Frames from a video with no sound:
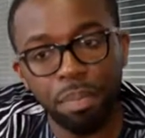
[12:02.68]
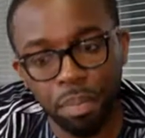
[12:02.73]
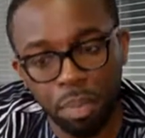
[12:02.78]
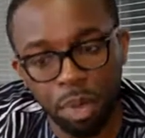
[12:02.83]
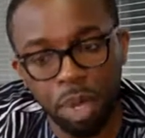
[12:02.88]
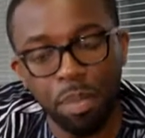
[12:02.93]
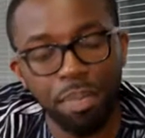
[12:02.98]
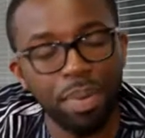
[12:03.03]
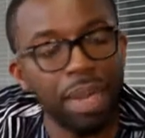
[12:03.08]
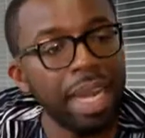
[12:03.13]

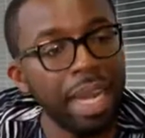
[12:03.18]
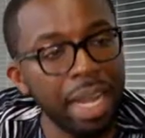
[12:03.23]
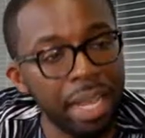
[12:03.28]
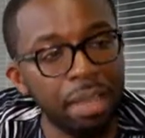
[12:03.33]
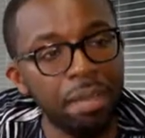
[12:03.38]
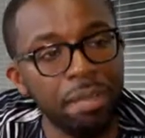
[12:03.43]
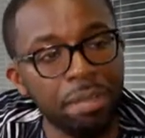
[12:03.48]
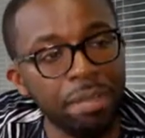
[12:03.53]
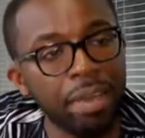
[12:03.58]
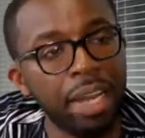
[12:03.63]

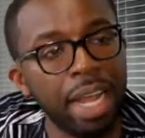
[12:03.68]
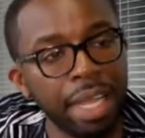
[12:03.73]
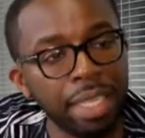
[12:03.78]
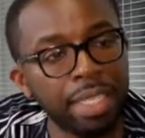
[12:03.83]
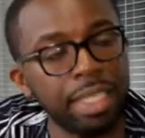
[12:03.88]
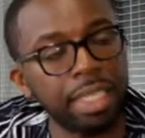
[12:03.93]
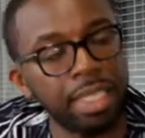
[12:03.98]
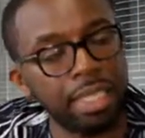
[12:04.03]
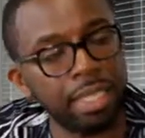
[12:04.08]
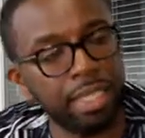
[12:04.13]
believe that
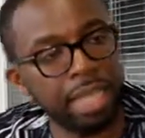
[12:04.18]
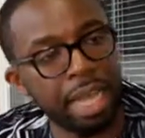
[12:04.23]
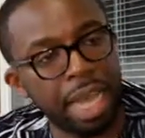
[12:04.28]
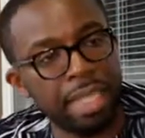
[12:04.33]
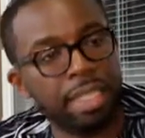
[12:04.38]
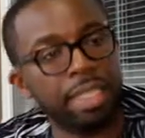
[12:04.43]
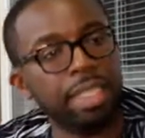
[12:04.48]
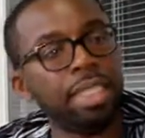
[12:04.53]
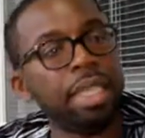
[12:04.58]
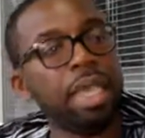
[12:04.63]

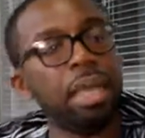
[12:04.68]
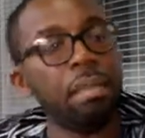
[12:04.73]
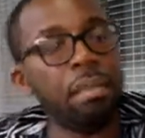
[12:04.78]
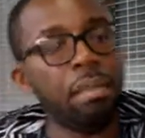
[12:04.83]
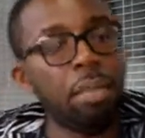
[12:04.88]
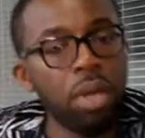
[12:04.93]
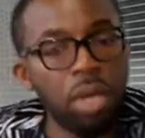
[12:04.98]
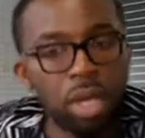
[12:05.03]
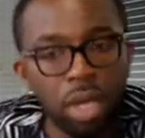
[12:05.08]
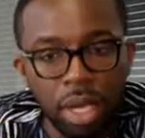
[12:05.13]

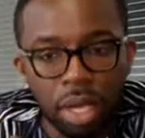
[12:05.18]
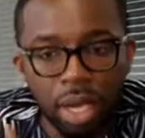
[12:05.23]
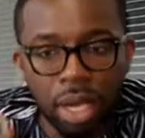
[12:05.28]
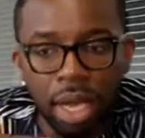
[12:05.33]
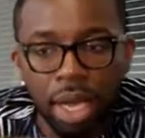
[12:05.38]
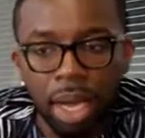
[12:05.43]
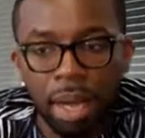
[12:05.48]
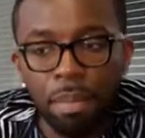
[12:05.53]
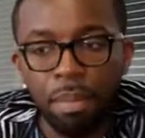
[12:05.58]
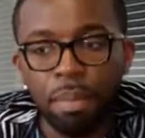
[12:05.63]
same,
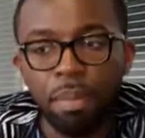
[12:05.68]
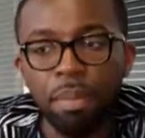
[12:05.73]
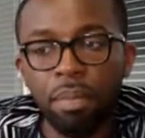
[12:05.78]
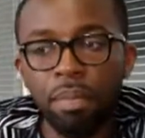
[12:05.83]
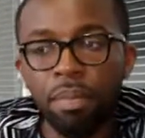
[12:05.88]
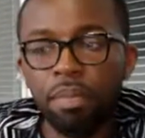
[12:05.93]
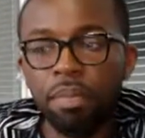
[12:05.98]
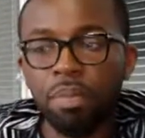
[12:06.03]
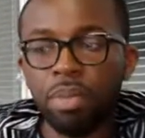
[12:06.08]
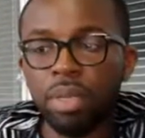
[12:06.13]

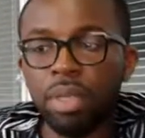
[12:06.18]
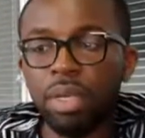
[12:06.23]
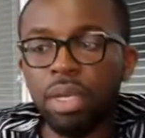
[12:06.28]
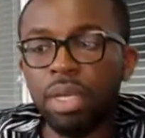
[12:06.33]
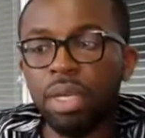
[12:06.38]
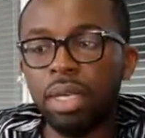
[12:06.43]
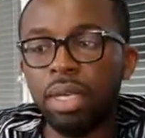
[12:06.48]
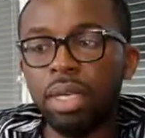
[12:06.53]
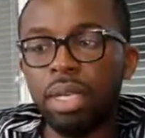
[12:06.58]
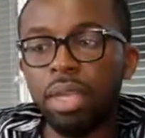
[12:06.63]

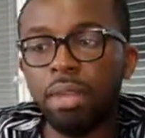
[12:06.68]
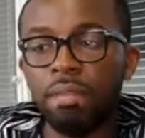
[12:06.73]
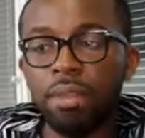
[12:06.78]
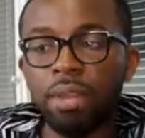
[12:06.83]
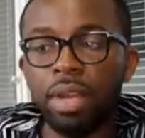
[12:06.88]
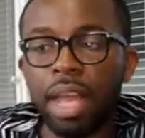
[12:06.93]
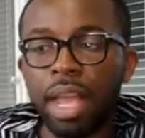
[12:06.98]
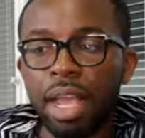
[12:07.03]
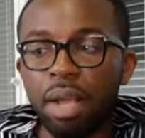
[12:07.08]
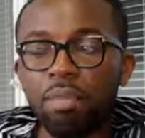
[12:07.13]
if you
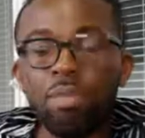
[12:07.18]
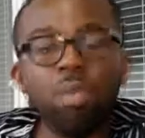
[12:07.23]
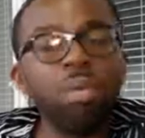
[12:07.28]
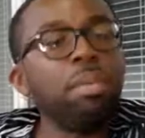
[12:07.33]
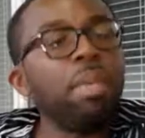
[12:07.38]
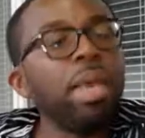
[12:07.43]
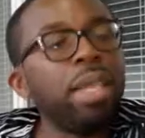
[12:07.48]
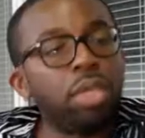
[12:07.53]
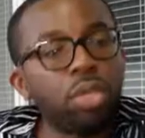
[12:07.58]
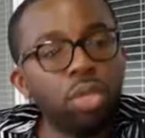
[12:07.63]
like,
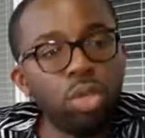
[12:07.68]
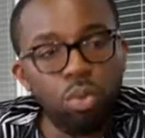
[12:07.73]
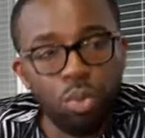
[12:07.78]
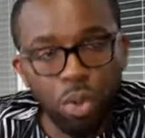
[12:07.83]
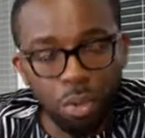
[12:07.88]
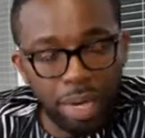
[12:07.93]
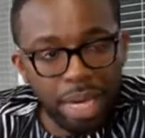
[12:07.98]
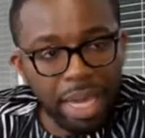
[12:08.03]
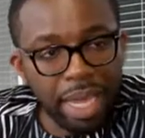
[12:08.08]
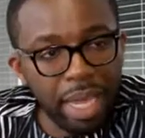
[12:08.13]
momentum will
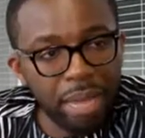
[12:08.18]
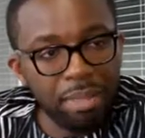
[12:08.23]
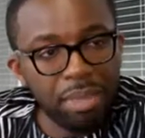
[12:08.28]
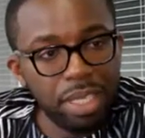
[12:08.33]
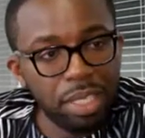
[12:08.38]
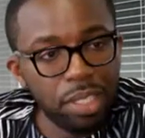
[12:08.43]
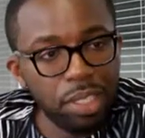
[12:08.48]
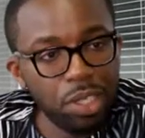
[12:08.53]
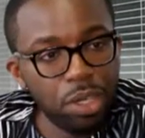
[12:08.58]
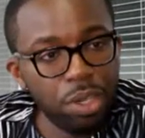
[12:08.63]
be kept
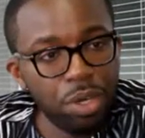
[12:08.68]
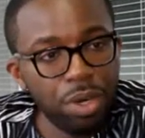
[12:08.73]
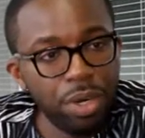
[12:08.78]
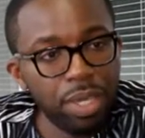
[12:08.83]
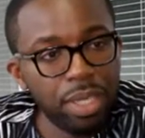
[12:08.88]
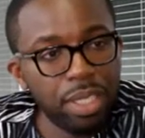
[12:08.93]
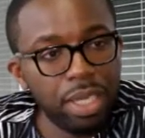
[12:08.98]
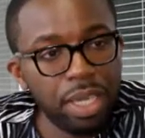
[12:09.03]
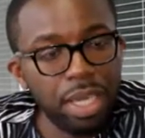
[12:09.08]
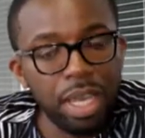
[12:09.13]
in
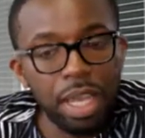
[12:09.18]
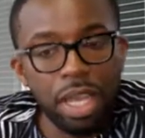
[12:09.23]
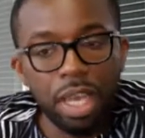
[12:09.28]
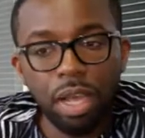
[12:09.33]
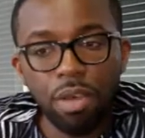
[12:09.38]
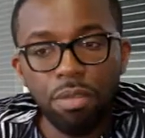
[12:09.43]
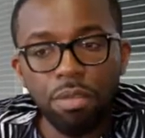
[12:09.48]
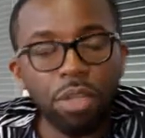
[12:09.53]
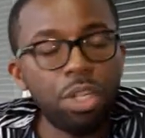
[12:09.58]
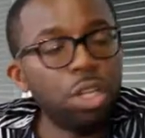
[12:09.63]
security
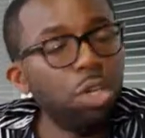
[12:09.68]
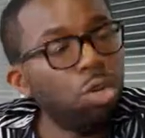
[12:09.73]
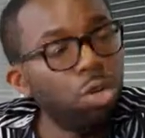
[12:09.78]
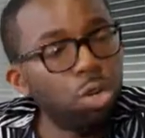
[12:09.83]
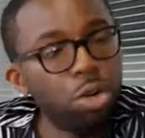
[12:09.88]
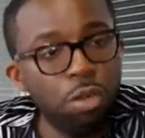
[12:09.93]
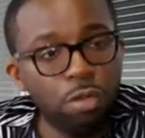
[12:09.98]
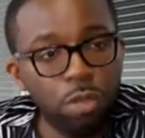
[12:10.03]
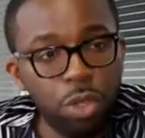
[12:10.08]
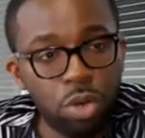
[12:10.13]
for the good
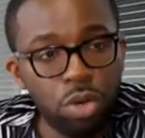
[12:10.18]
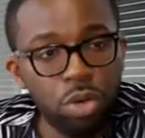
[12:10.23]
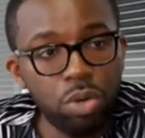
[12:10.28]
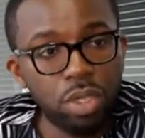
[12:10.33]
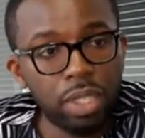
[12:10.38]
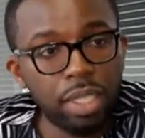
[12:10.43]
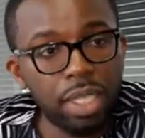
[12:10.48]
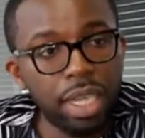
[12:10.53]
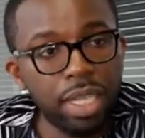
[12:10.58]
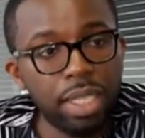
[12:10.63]
of the whole
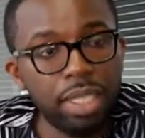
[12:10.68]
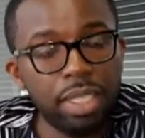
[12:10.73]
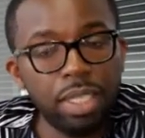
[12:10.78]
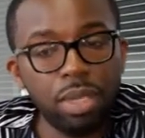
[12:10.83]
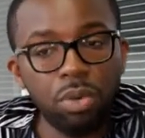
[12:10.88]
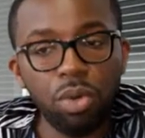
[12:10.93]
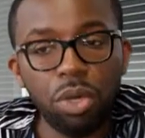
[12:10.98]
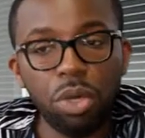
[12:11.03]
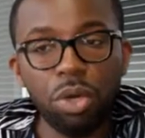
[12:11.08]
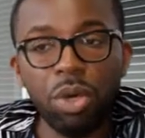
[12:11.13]
state.
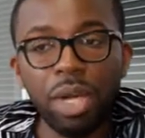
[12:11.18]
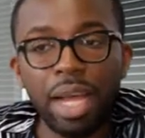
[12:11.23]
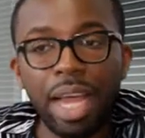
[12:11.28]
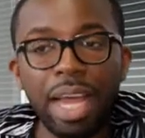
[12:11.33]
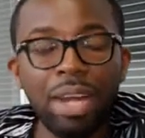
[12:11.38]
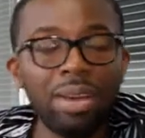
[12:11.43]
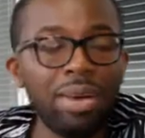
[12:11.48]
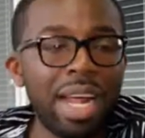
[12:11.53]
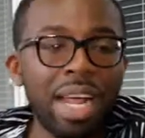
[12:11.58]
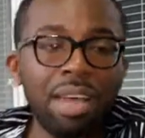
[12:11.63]
We
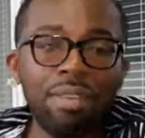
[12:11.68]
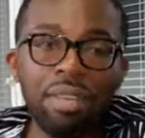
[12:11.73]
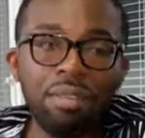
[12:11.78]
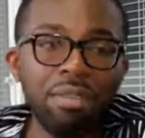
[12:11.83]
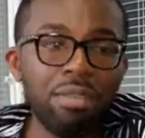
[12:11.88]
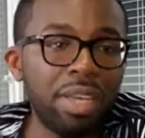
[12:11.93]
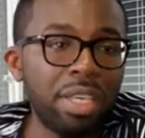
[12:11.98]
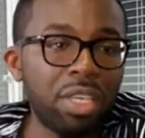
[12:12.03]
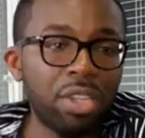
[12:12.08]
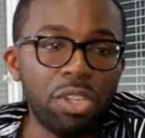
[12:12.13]
cannot have
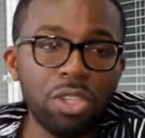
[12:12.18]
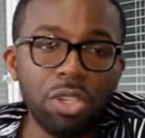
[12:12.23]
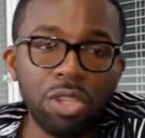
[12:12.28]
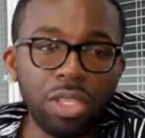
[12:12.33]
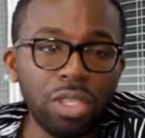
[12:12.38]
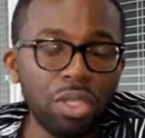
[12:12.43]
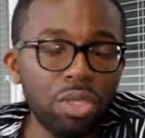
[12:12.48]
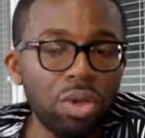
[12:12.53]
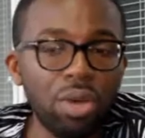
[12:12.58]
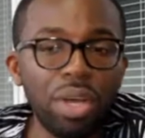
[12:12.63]

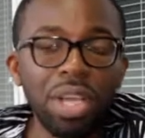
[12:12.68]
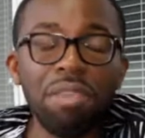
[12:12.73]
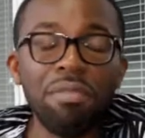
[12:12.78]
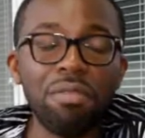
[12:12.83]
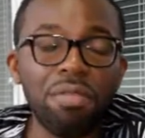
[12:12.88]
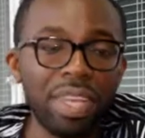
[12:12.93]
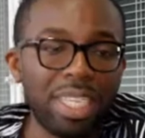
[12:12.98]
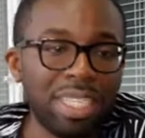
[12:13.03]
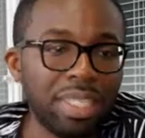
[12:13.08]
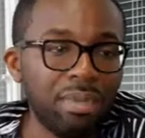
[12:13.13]
investors or
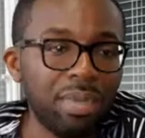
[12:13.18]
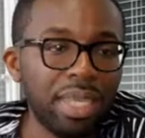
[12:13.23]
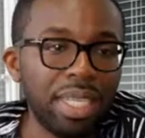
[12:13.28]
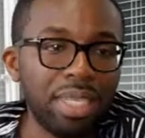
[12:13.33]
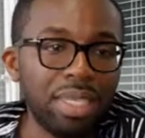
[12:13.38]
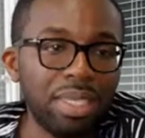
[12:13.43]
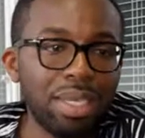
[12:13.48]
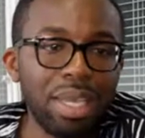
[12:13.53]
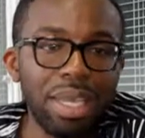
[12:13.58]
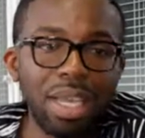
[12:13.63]

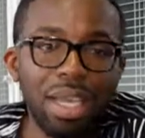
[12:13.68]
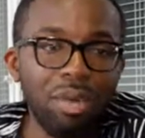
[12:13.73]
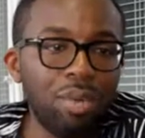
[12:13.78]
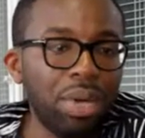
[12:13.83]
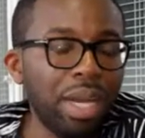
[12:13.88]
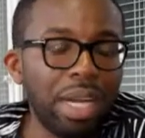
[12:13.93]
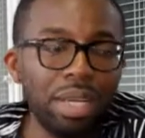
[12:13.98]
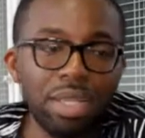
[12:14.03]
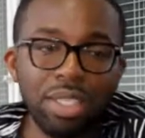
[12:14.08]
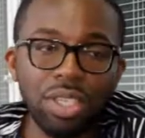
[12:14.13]
investments
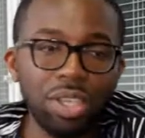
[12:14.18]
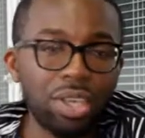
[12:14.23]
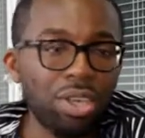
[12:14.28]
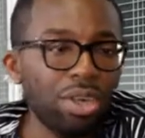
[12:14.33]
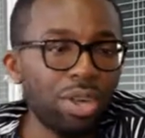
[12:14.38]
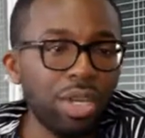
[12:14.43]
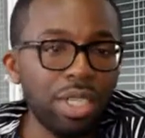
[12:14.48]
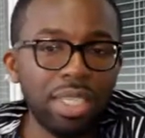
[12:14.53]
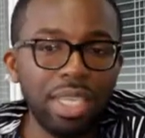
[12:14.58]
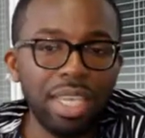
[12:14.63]
without
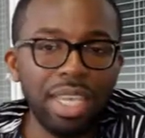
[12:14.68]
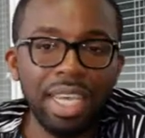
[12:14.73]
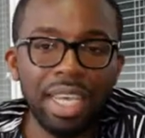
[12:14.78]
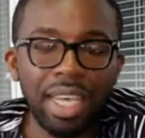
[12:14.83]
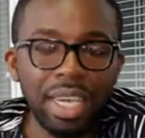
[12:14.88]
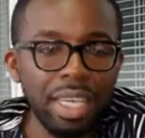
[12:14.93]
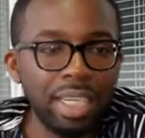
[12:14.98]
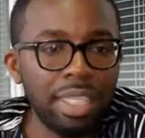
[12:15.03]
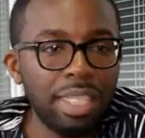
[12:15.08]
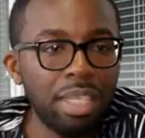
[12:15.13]
security. It
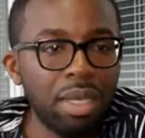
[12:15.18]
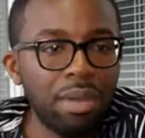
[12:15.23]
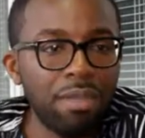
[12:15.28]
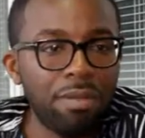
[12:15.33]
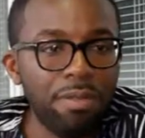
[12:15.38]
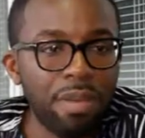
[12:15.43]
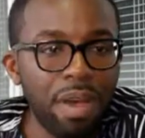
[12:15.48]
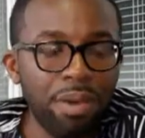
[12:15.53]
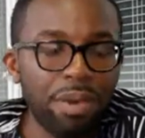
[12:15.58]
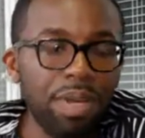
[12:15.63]
is the
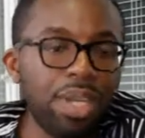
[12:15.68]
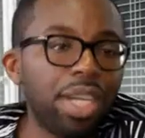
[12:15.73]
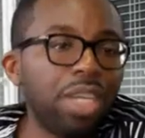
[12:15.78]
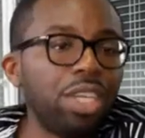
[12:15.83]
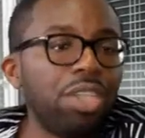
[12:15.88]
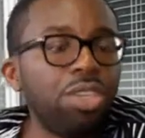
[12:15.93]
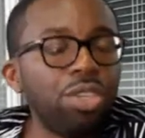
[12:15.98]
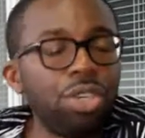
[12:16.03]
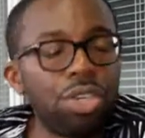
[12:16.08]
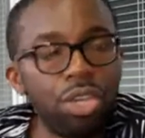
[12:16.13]

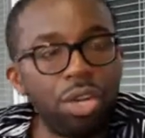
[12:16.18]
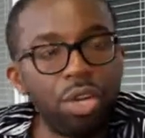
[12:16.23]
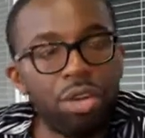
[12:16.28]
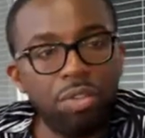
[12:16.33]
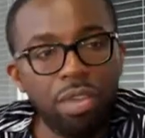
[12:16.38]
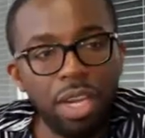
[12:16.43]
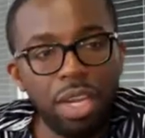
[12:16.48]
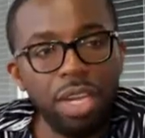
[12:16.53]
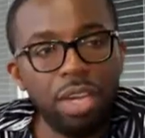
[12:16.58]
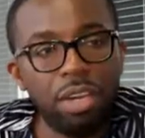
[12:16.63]
foundation of
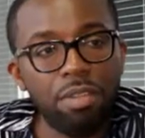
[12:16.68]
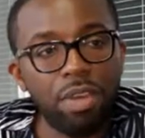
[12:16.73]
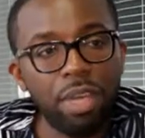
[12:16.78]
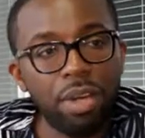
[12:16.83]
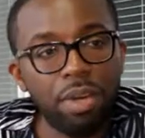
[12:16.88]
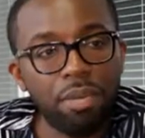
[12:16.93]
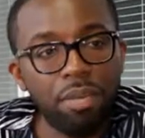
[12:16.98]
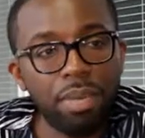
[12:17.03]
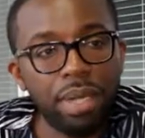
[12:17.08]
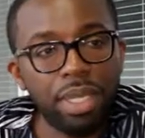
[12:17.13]
any
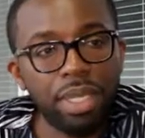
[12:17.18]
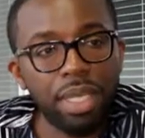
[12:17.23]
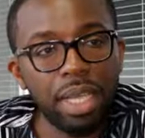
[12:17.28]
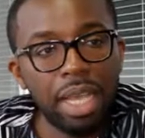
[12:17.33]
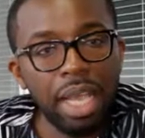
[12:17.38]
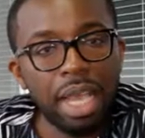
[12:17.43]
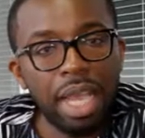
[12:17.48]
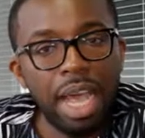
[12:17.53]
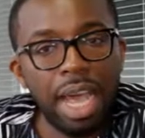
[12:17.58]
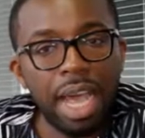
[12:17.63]
development.
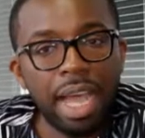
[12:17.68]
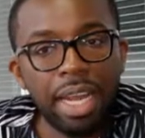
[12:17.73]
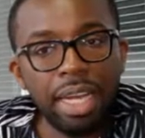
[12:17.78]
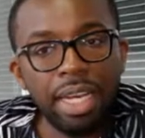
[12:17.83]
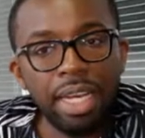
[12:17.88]
And